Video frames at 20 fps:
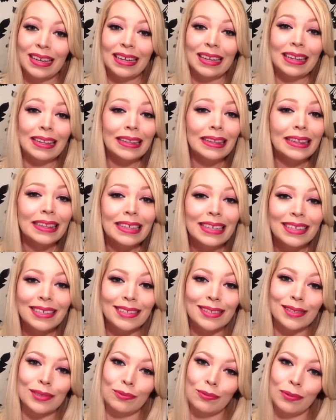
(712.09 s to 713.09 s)
at
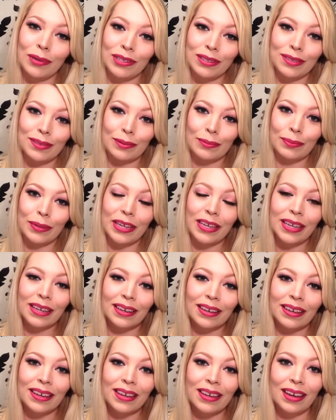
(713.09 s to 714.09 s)
least once a
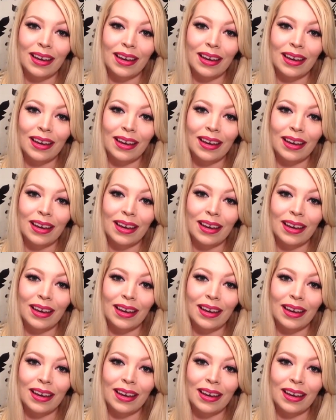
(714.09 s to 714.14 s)
week.